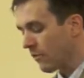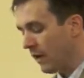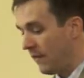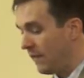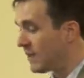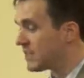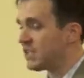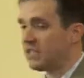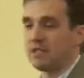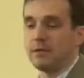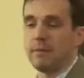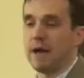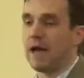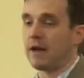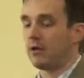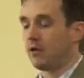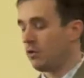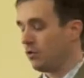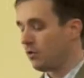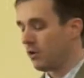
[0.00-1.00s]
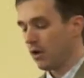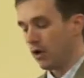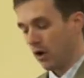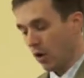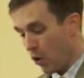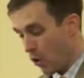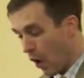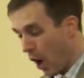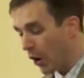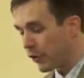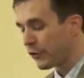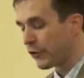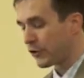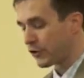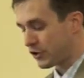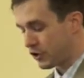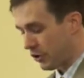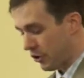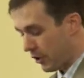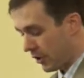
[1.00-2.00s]
And this is the man who
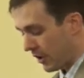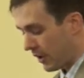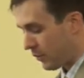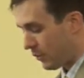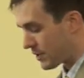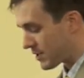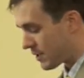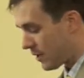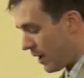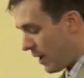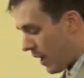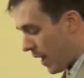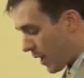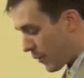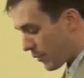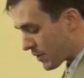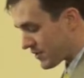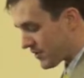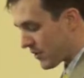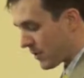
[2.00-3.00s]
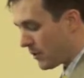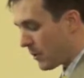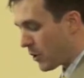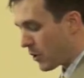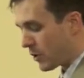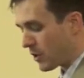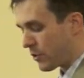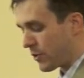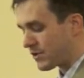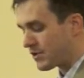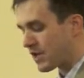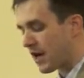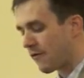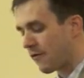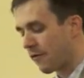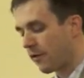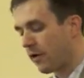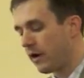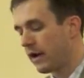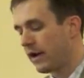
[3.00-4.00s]
understood and was familiar with
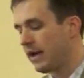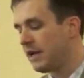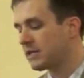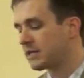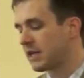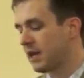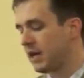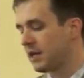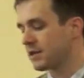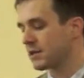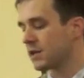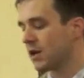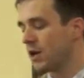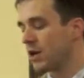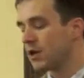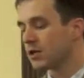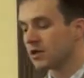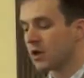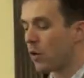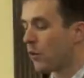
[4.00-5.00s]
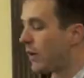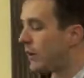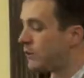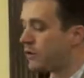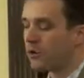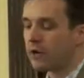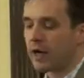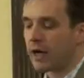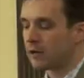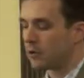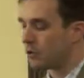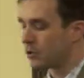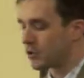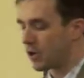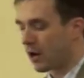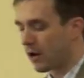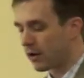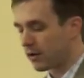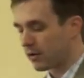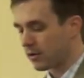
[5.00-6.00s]
suffering. He says, "So we do not lose
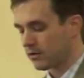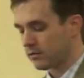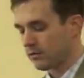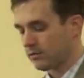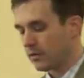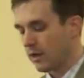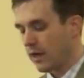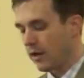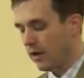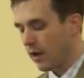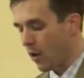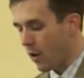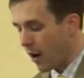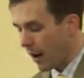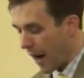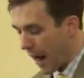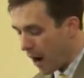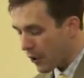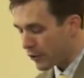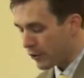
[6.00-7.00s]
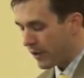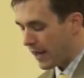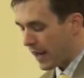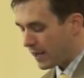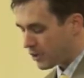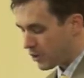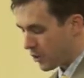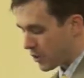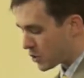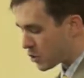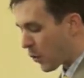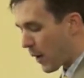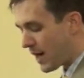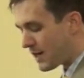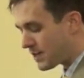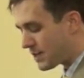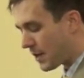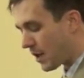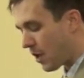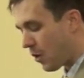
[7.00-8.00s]
heart. Though our outer nature is
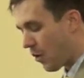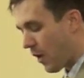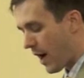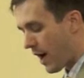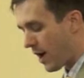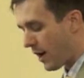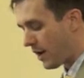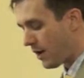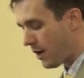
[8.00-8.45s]
wasting away,